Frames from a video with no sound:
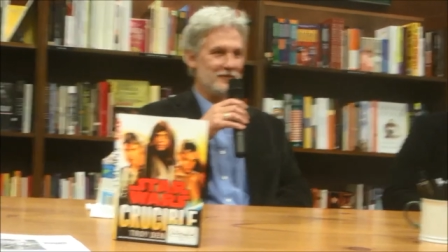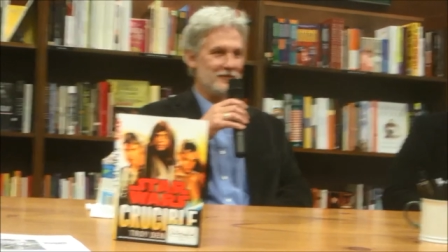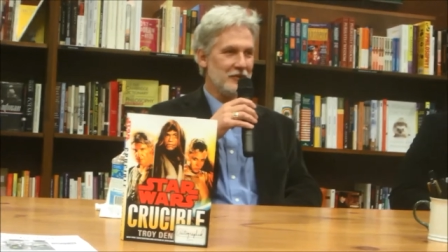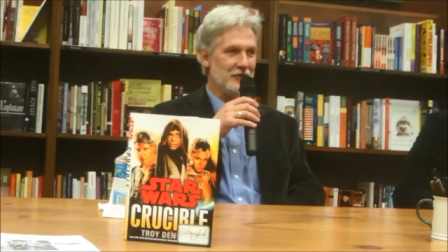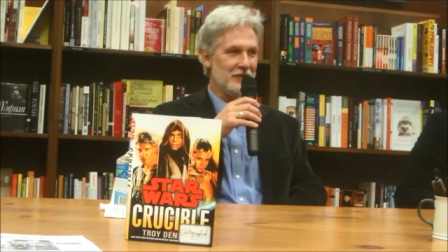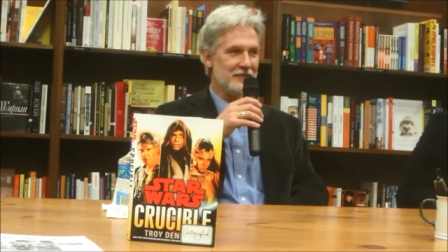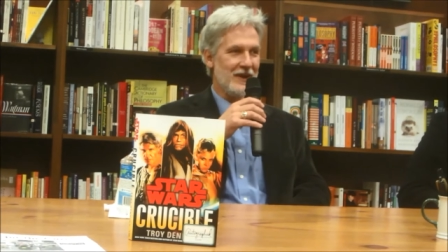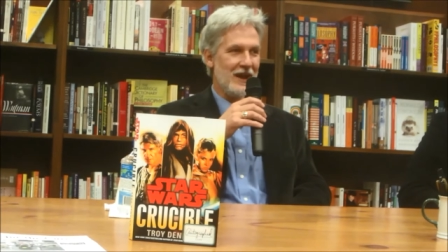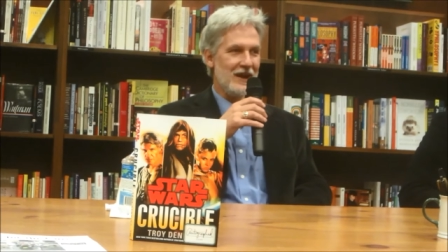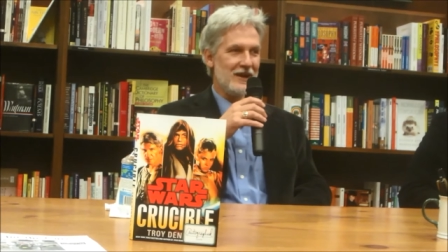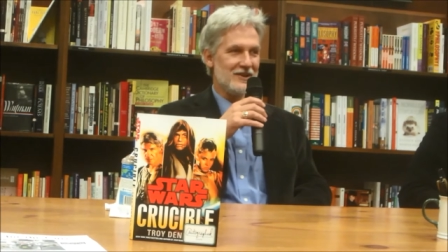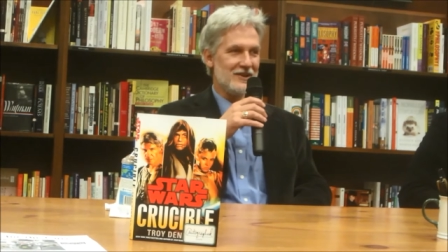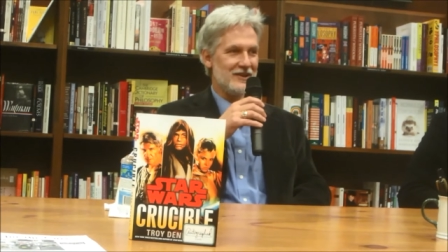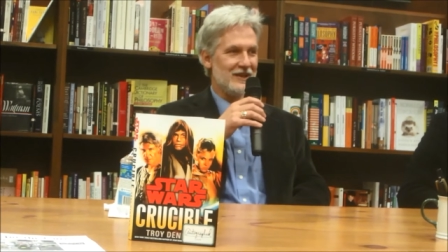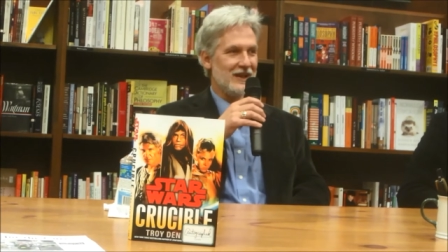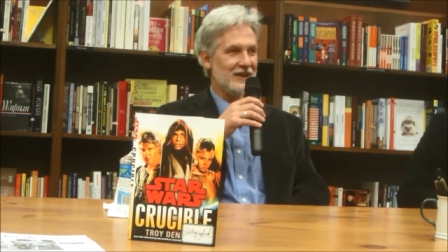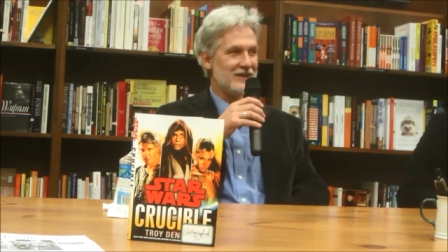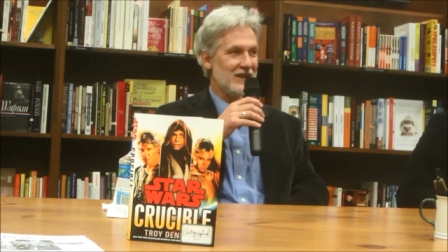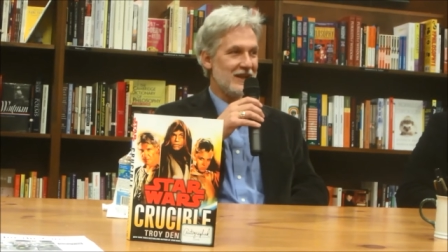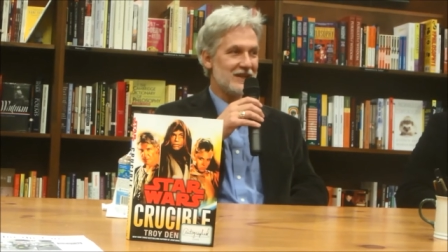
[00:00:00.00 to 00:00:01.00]
full advantage of
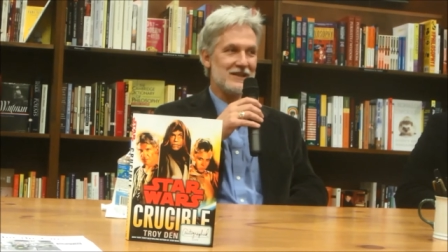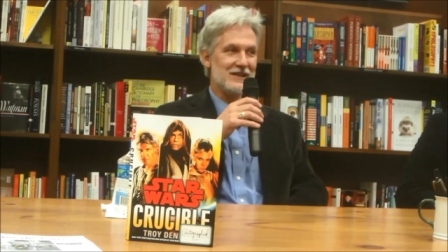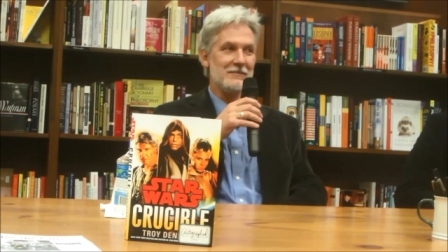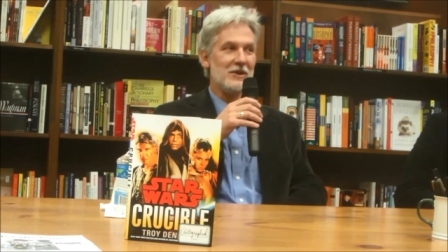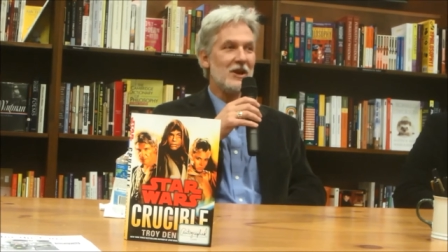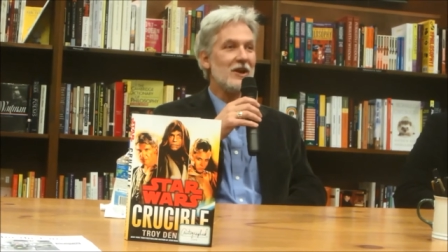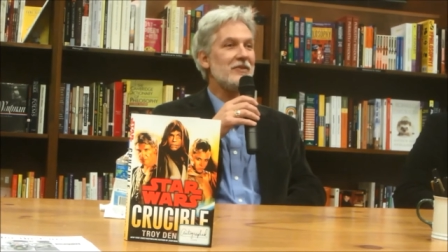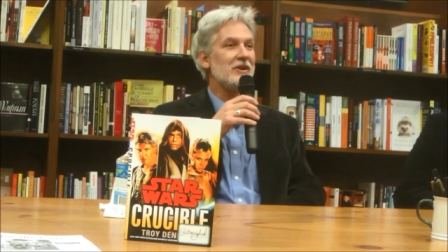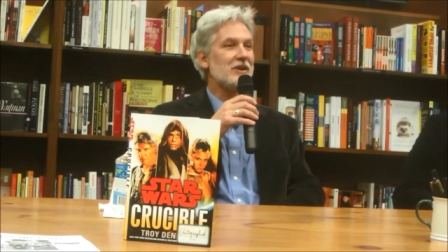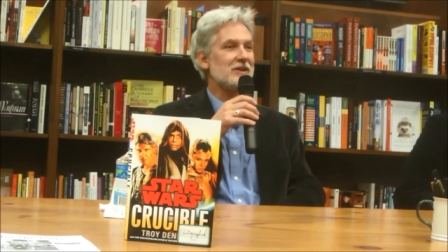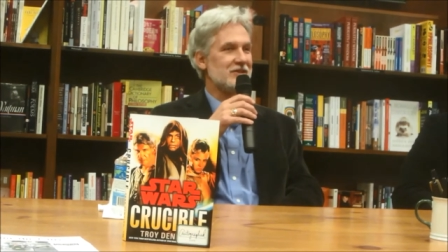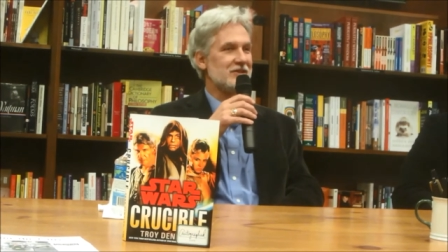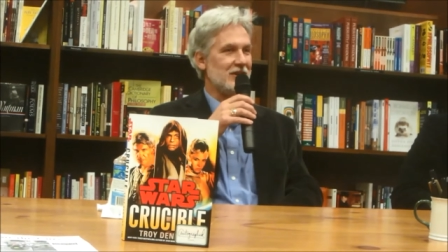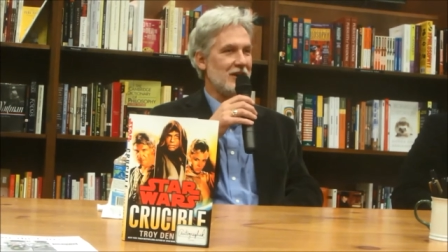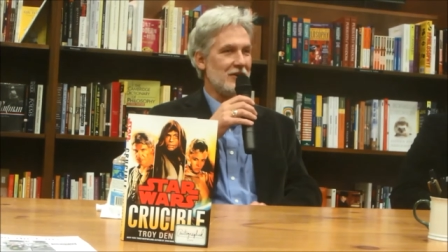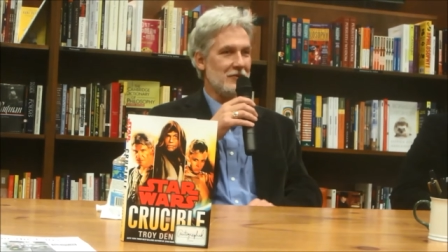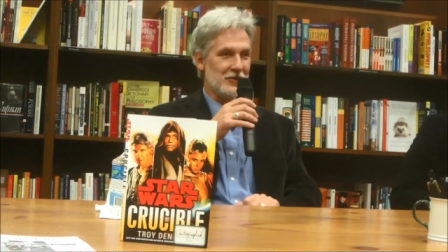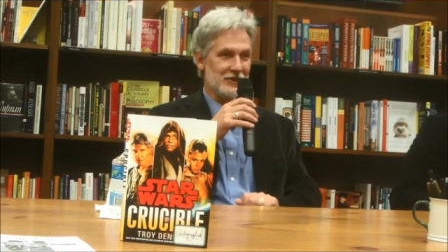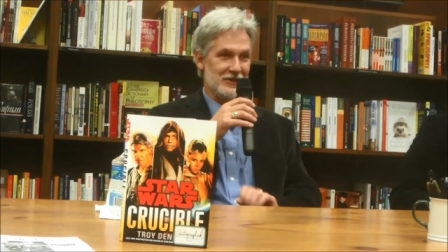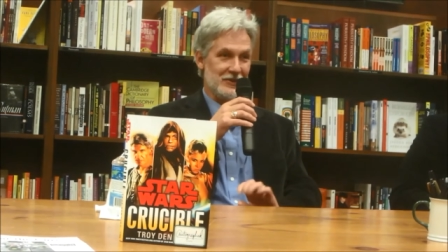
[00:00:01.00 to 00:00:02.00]
that to ask him every
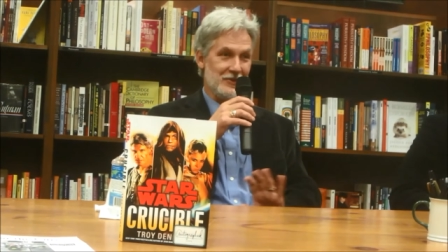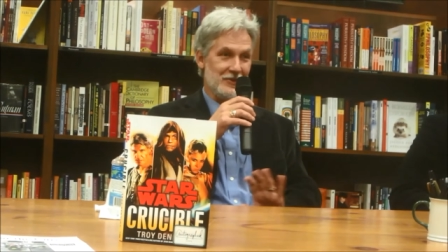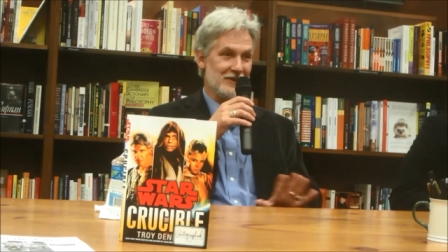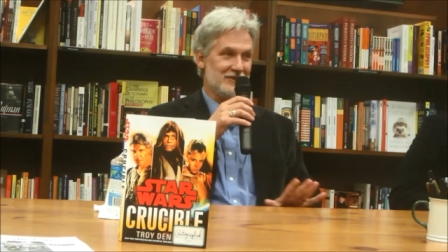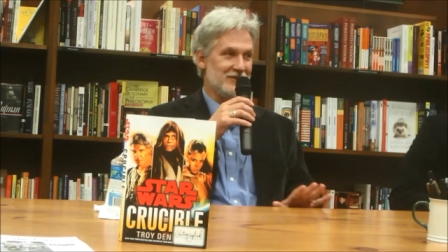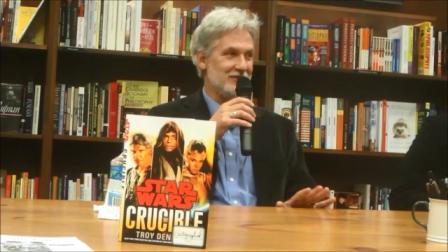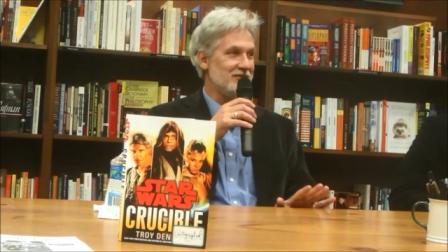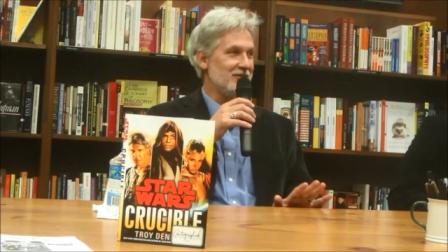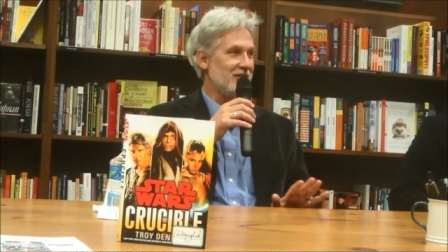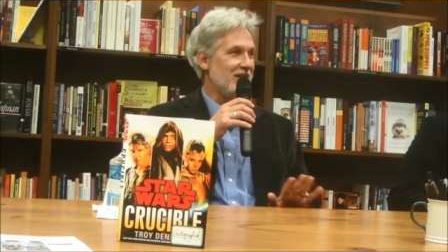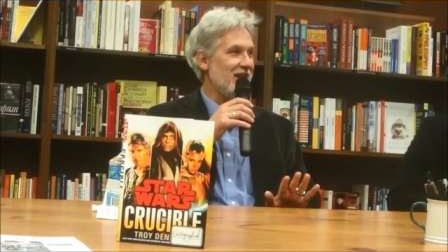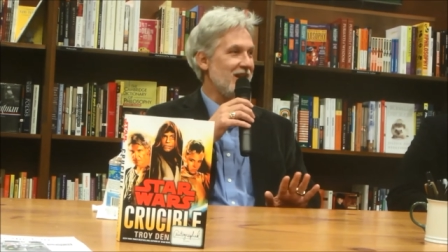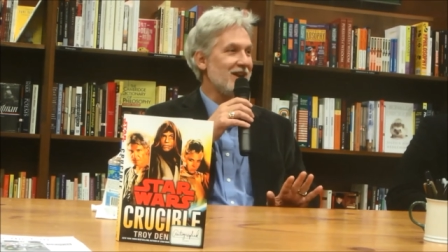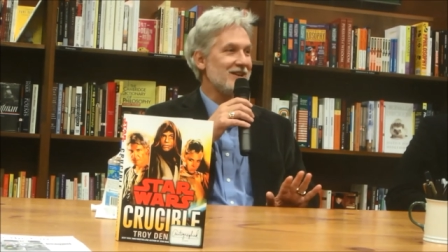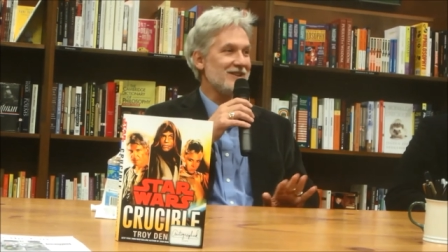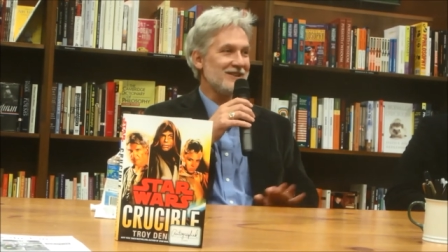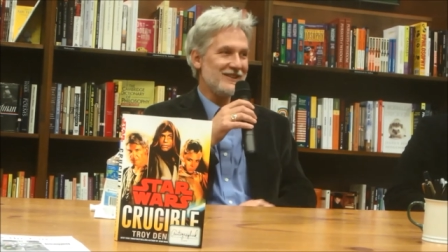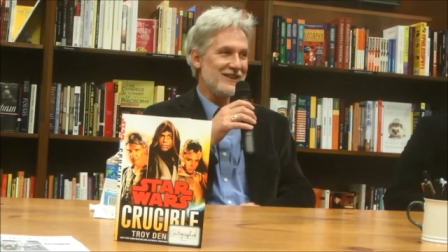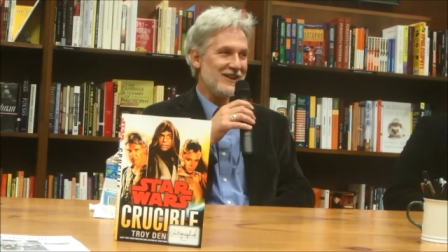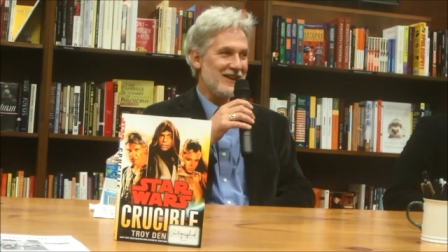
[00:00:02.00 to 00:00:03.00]
Star Wars question you
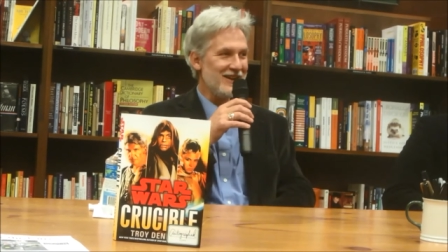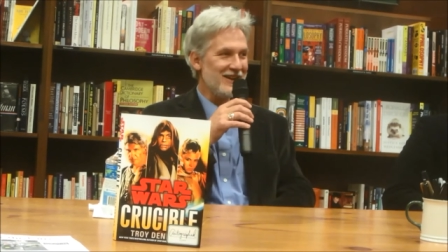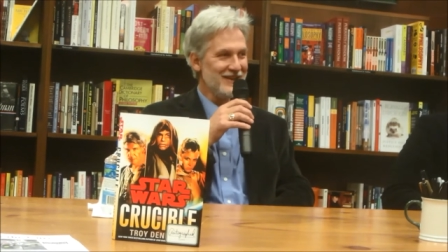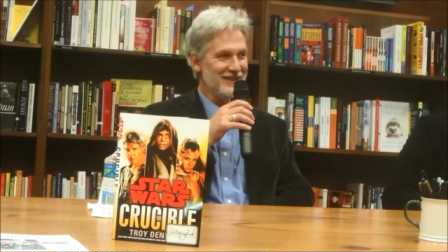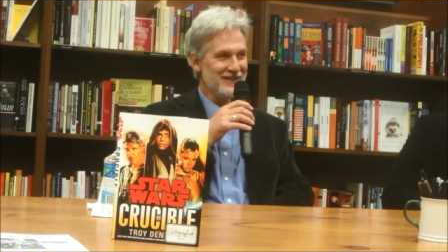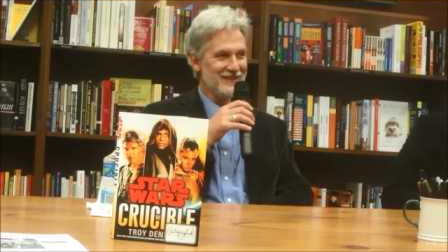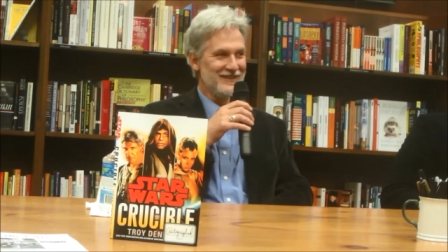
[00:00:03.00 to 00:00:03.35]
can today,